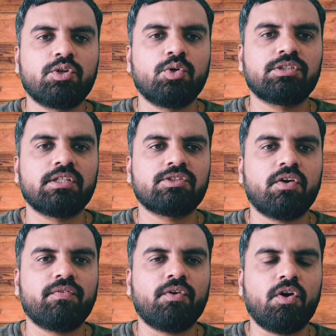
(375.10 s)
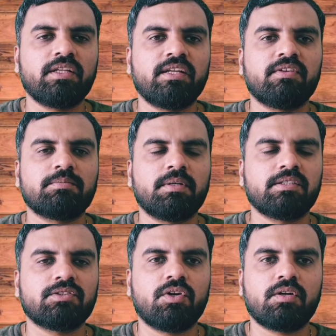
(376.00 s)
disclosures of all the
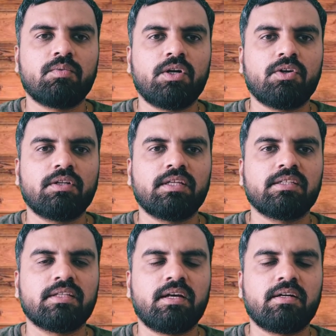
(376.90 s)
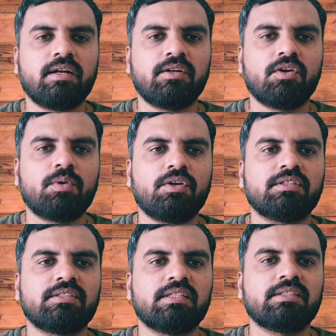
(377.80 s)
investments or what all things are done or
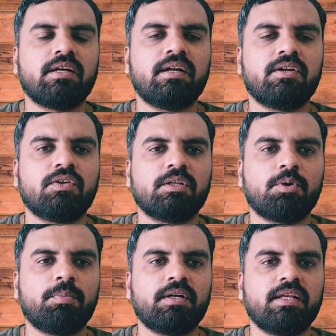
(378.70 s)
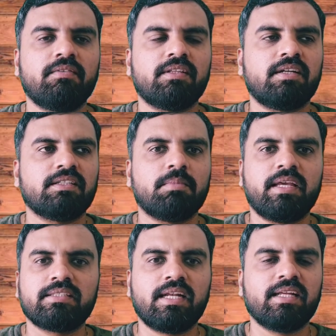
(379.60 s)
what all decisions are done on the property, whether it
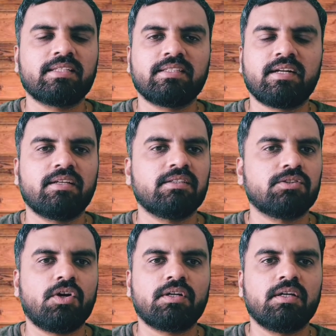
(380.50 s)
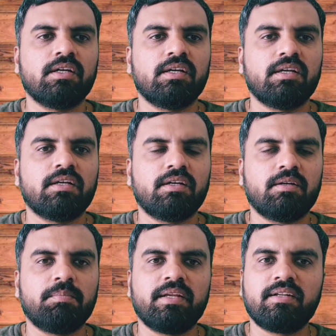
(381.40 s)
is buying, selling, etc., is not
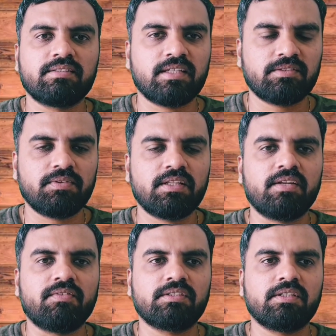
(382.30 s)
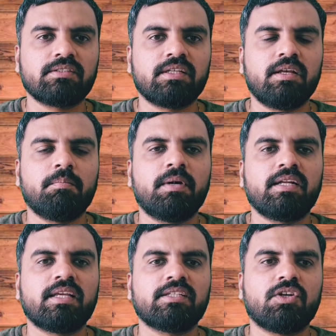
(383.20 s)
being discussed with the investors.
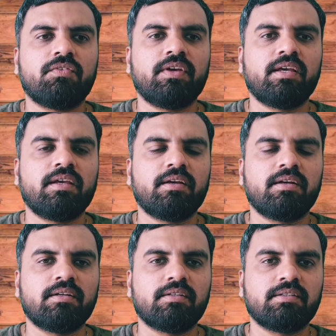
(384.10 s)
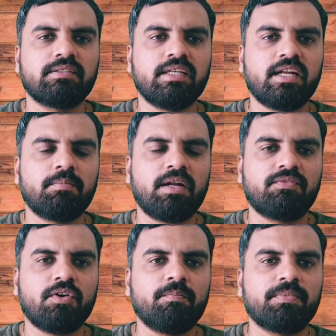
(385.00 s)
But in case of a CRE
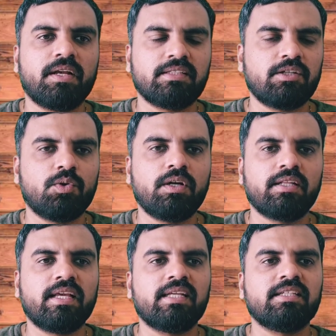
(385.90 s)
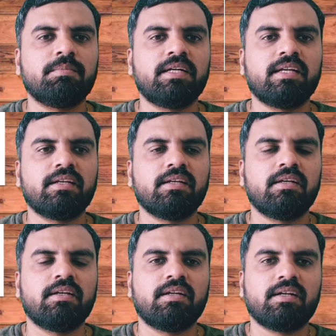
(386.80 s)
platform, as I told in the AGM
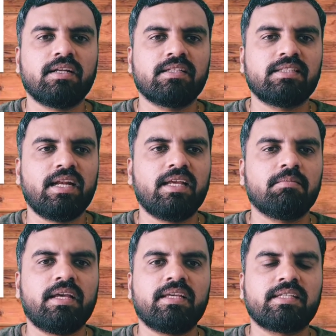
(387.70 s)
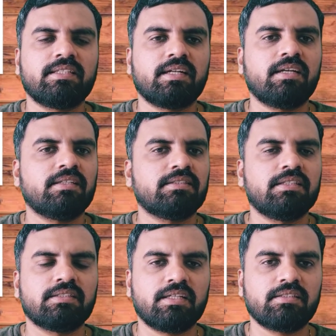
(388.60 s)
meeting, regarding the selling, buying, etc.,
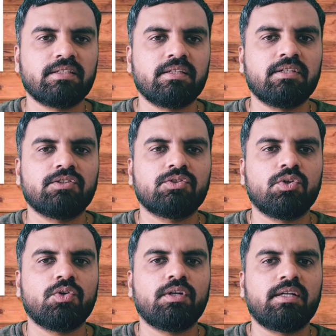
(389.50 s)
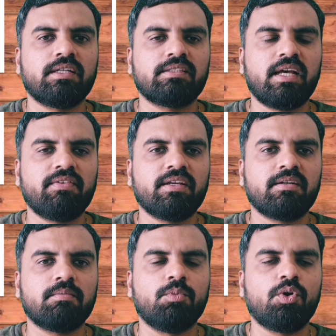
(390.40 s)
is discussed. So it is
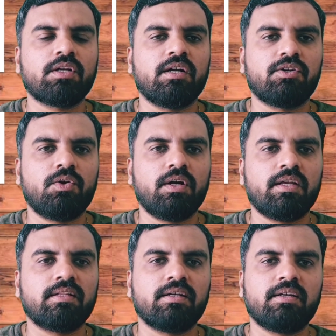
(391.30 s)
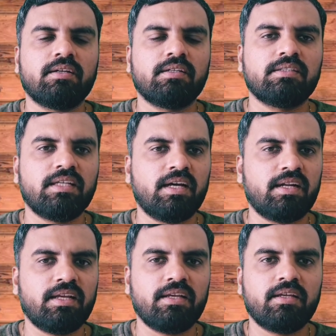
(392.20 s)
having more control in the
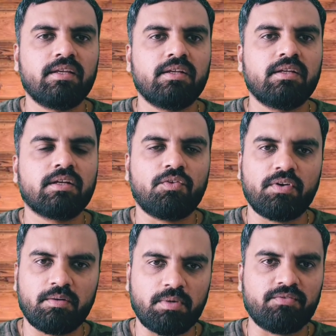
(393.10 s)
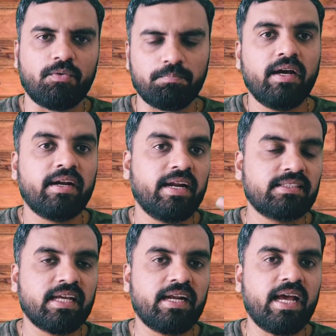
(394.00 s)
CRE crowdfunded platform.
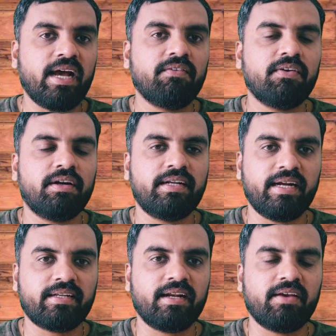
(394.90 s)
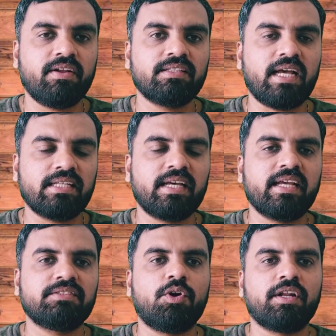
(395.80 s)
REITs can have debt levels
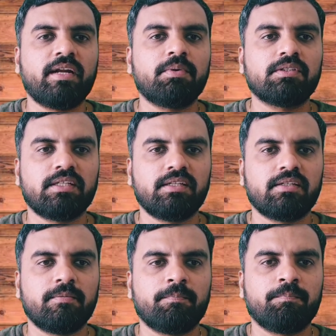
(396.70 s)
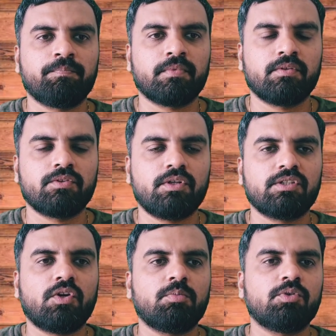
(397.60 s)
as high as 49%.
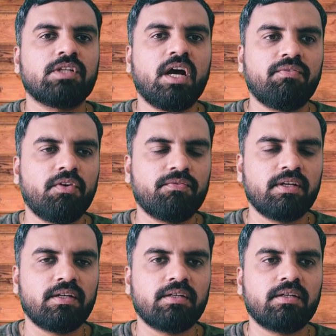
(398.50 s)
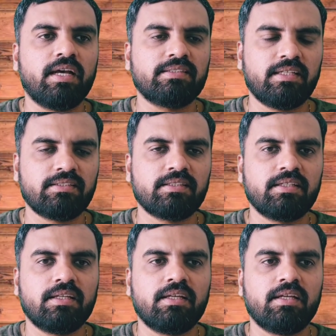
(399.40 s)
So it is almost half of the
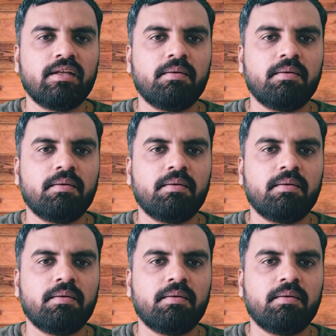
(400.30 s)
assets.